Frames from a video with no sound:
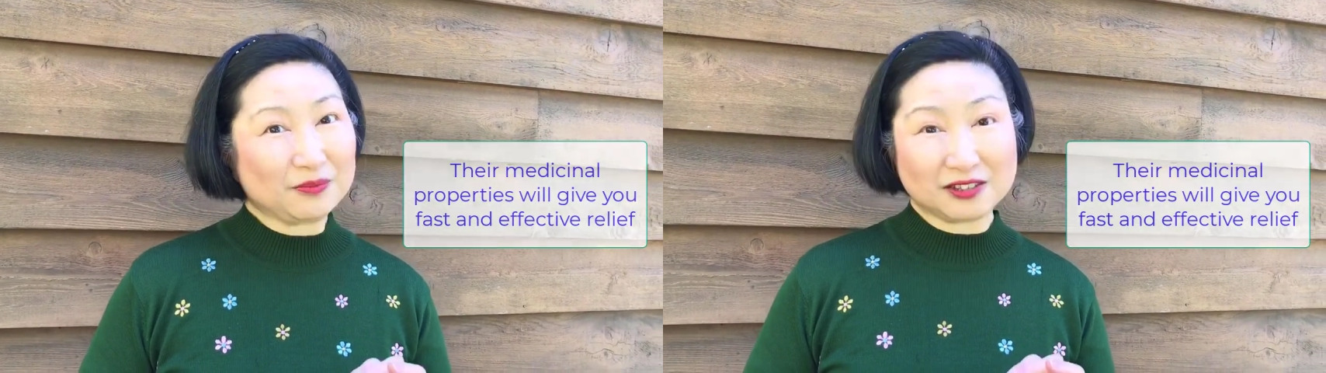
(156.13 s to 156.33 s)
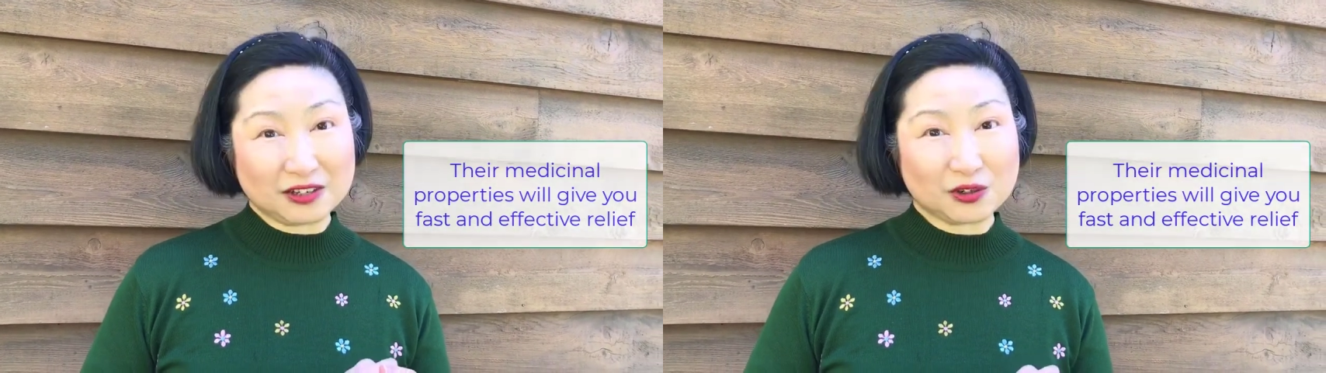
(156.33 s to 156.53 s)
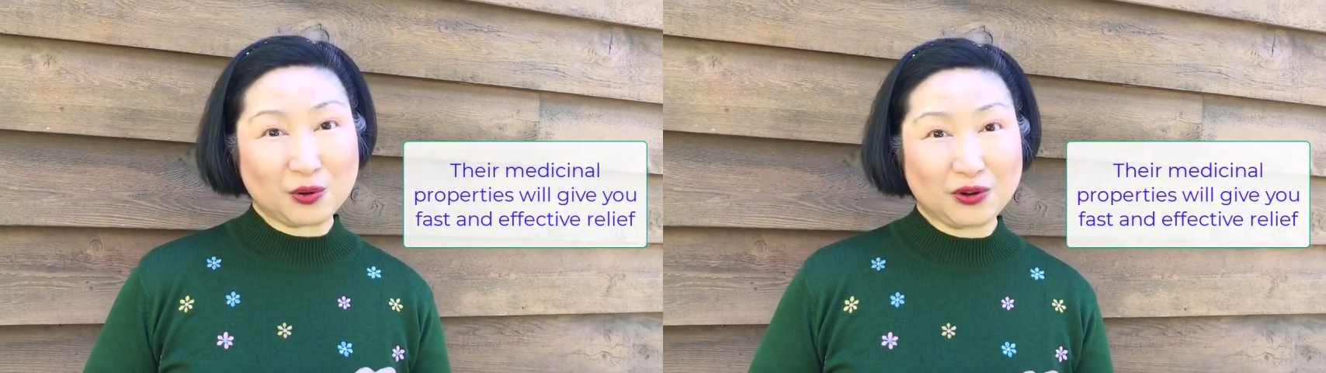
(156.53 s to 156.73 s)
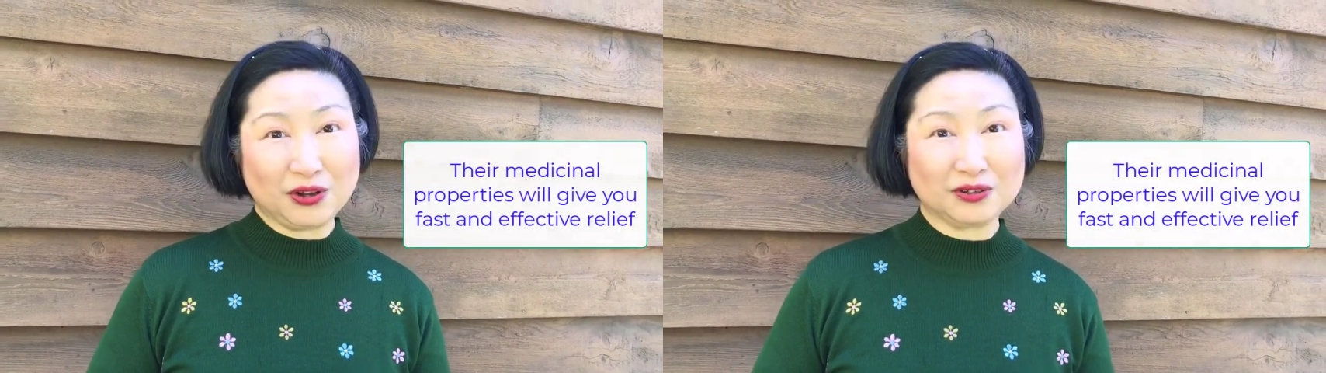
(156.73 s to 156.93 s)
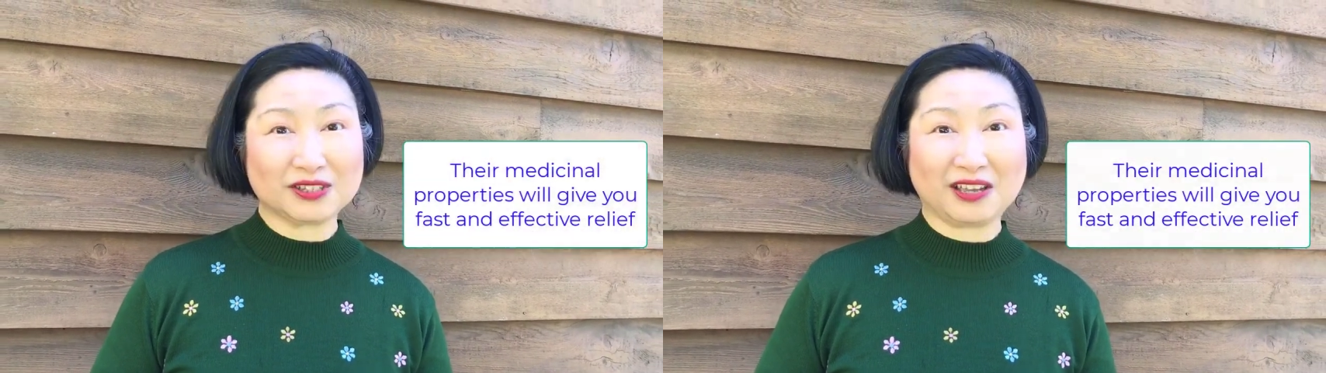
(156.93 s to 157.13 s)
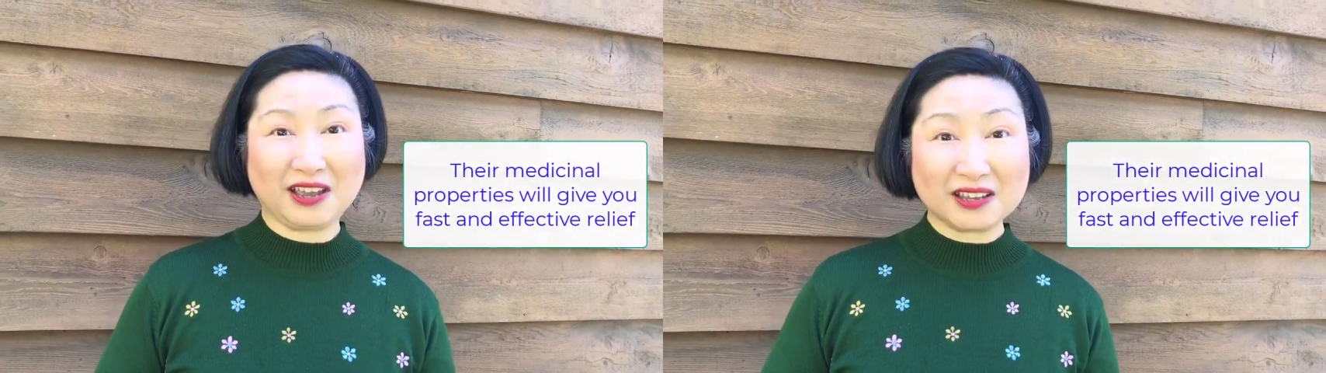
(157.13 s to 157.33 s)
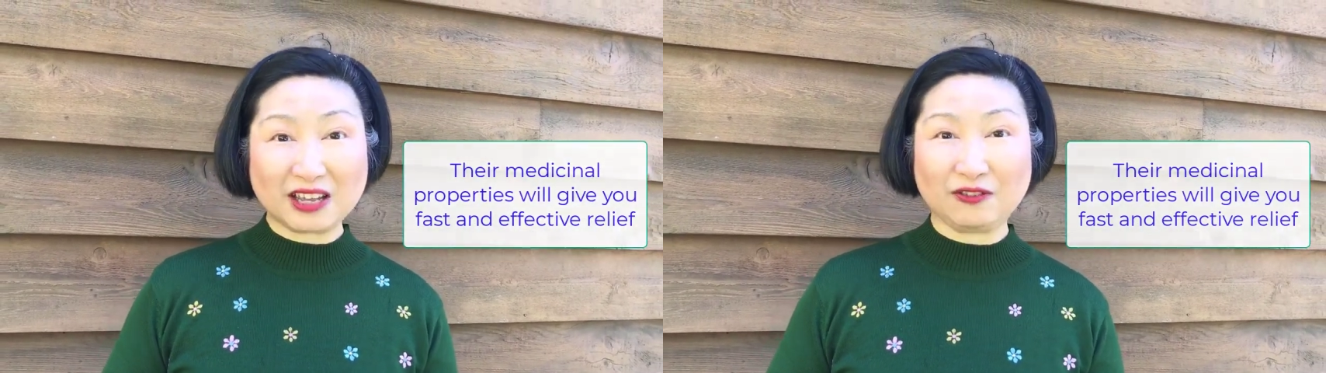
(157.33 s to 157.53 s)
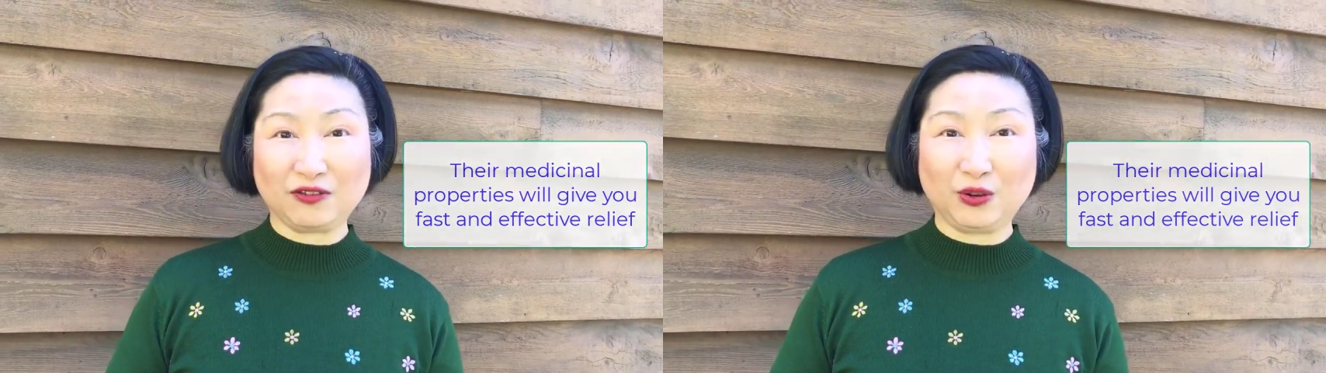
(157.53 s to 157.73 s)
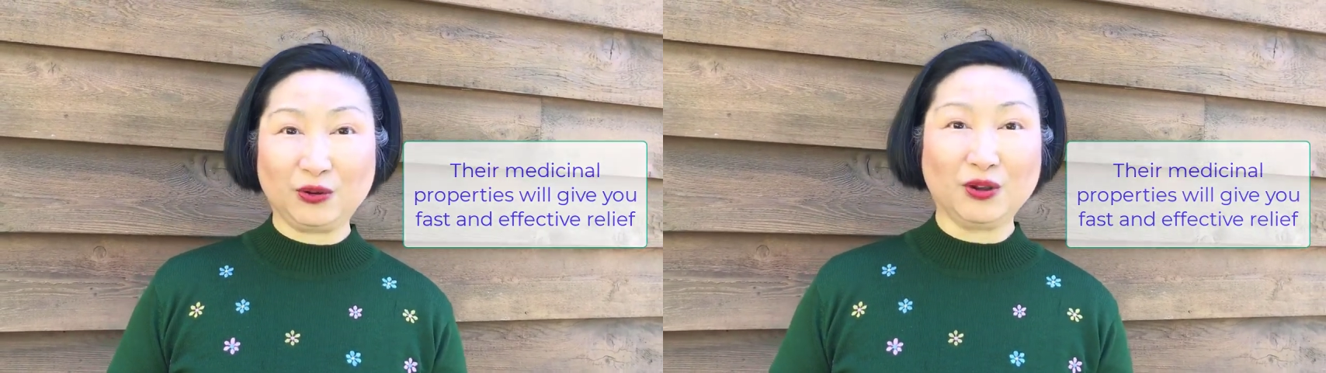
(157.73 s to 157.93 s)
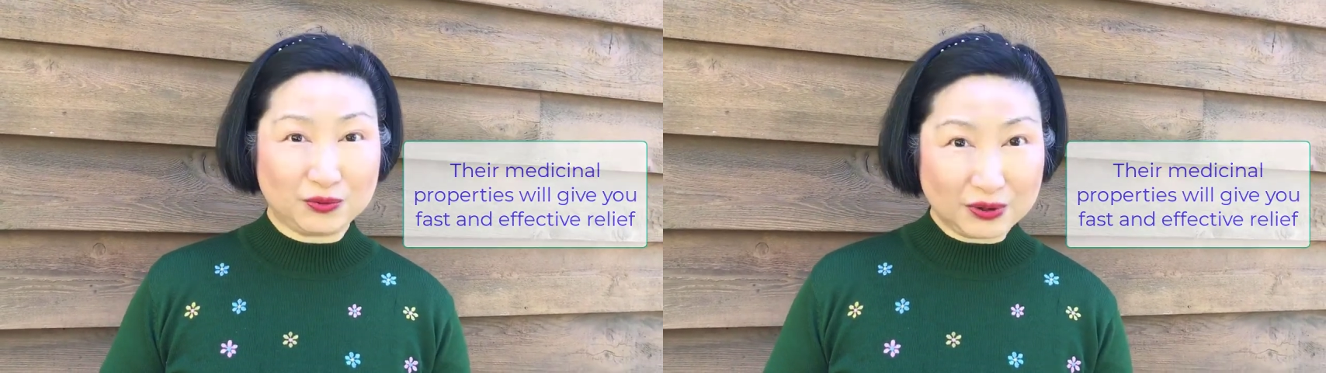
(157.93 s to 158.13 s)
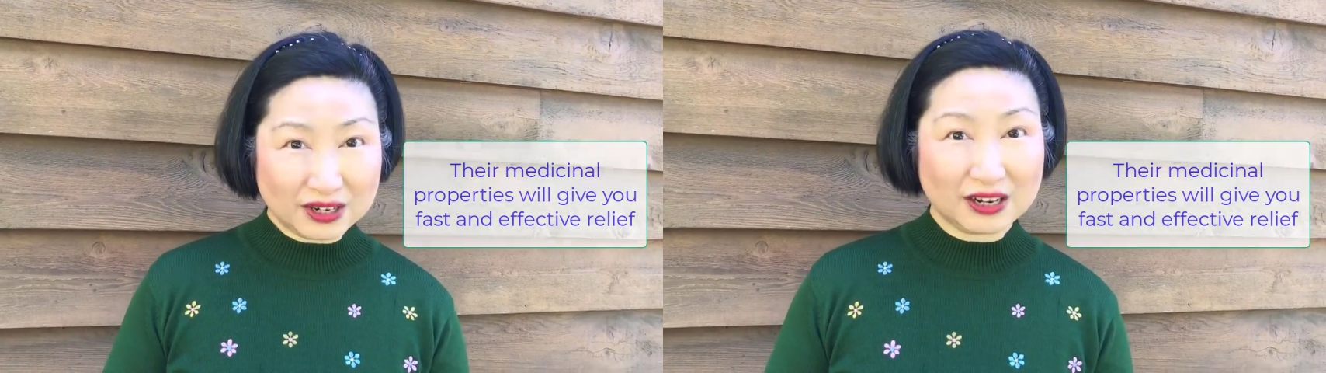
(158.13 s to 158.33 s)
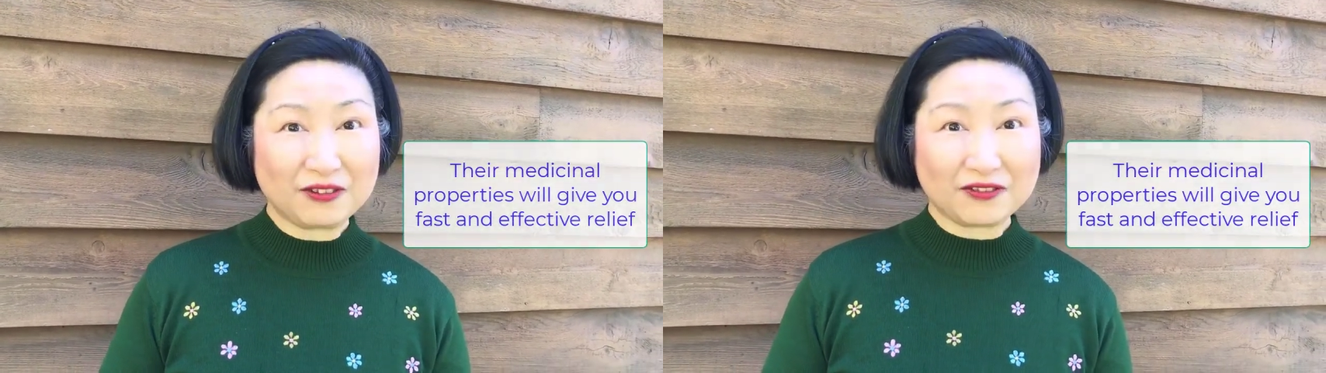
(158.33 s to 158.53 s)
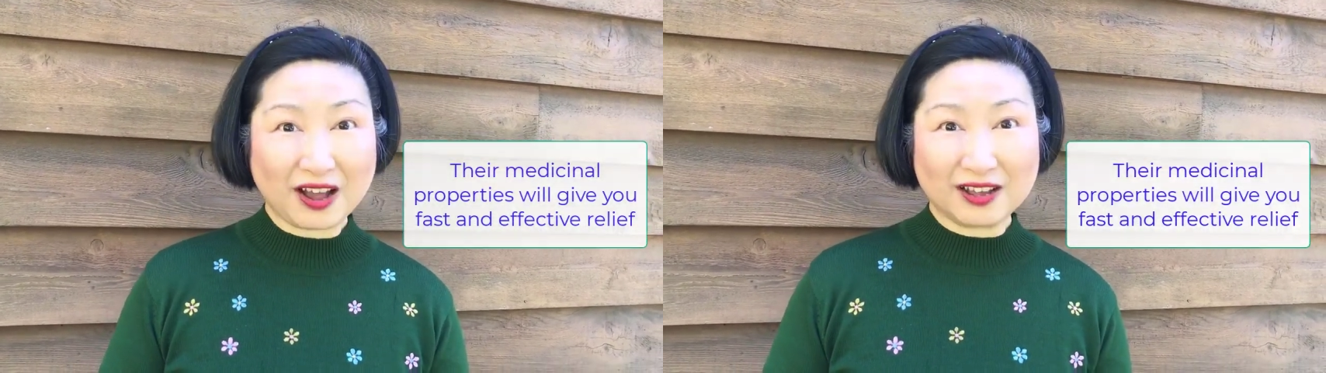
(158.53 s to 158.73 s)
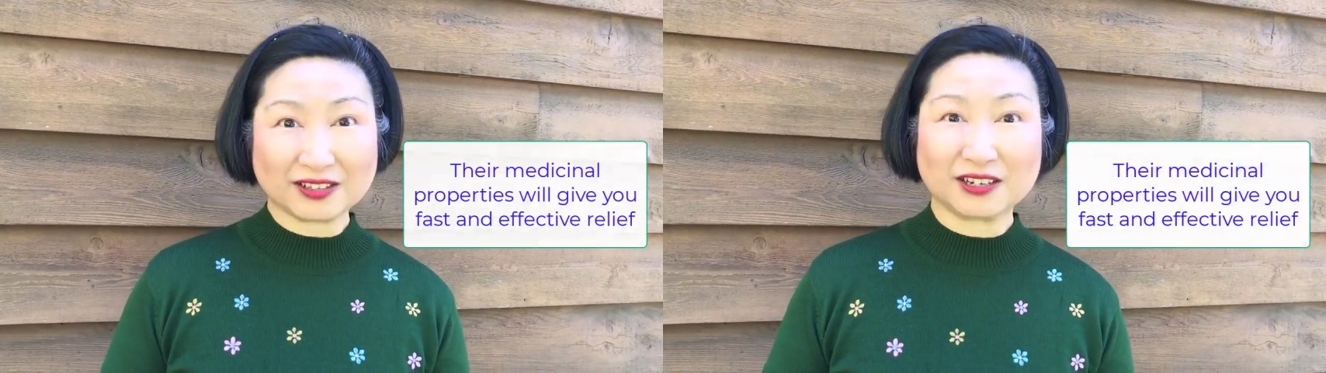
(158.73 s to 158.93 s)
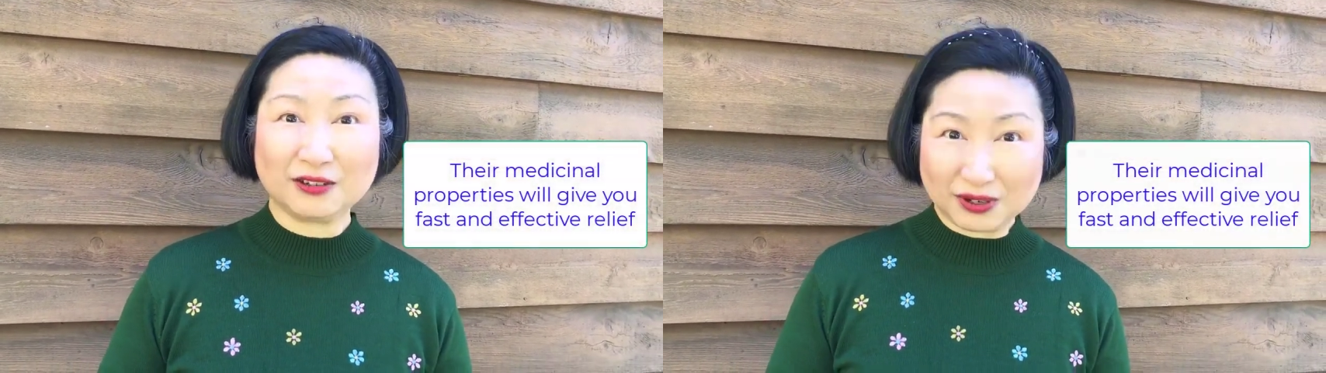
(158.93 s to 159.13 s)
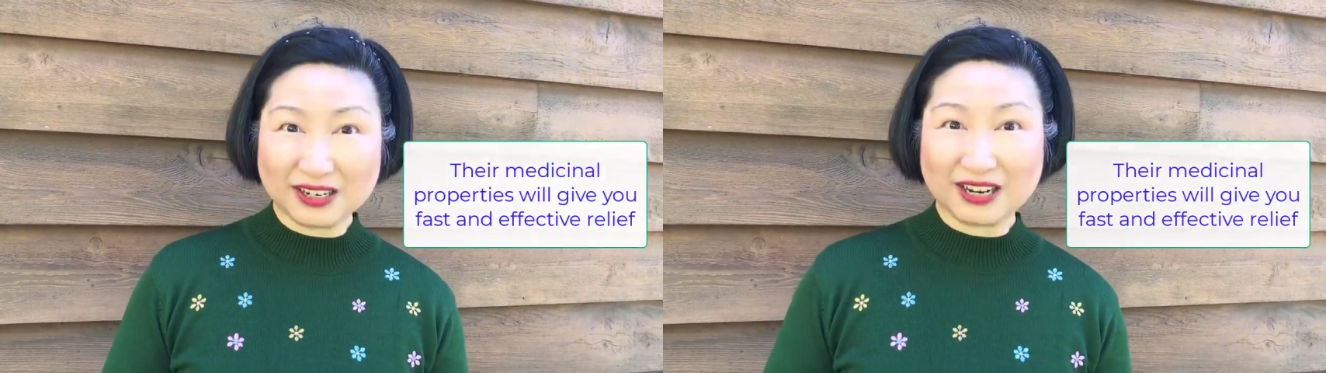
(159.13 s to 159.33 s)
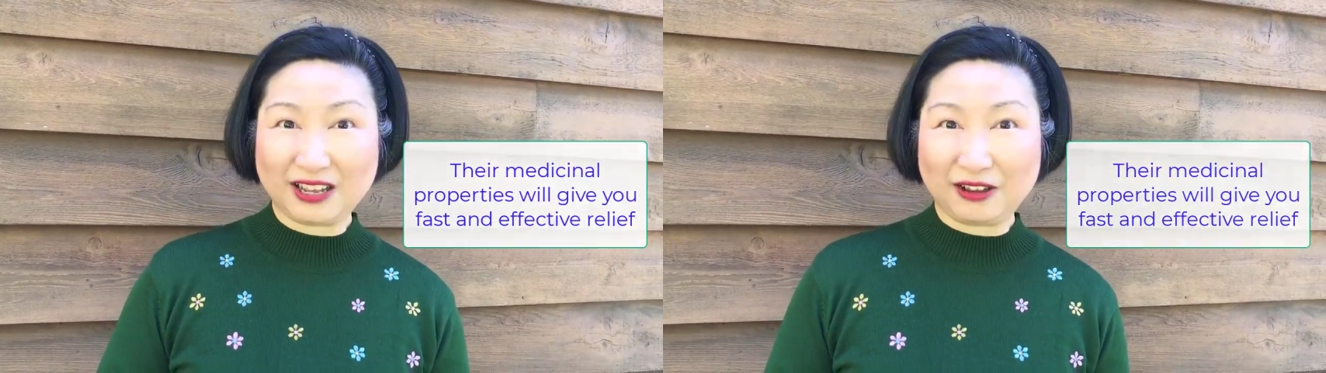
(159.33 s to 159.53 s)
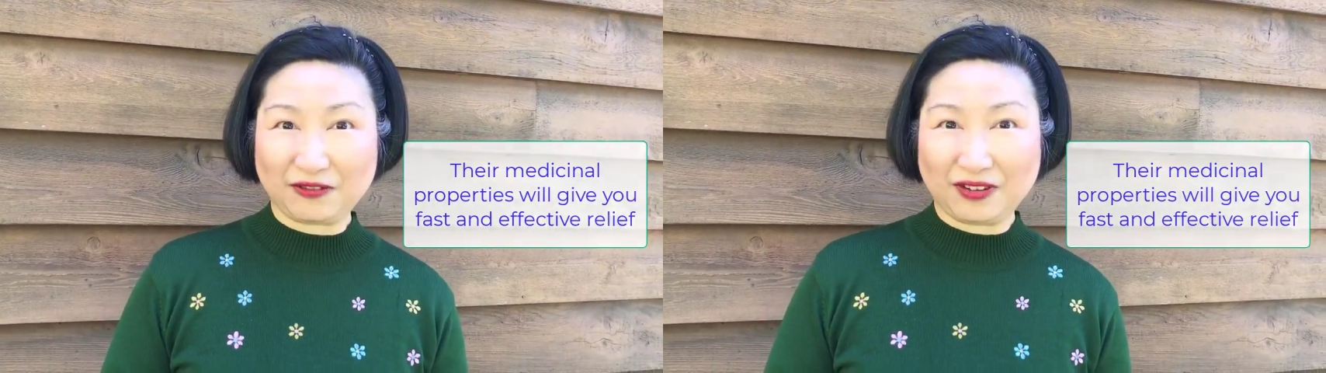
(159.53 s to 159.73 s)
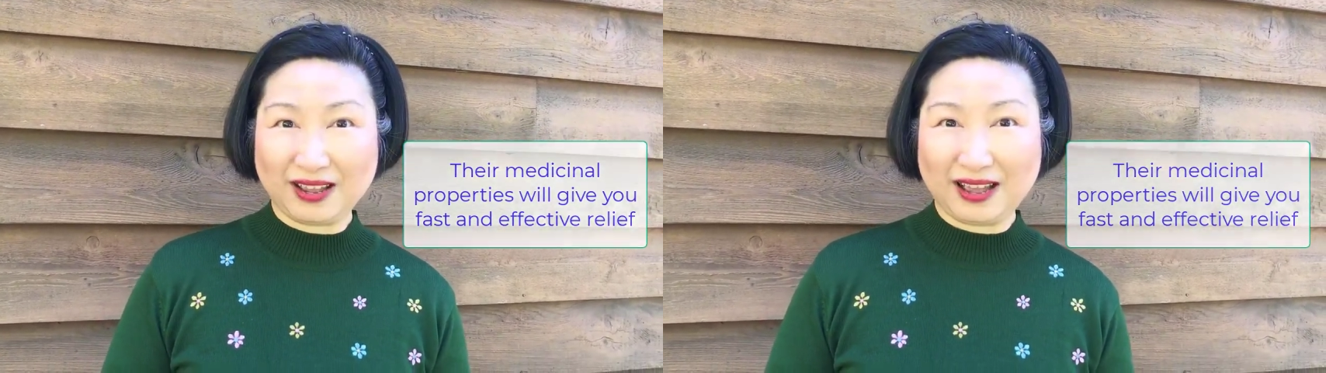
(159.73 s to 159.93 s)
essential oils can give you really fast relief,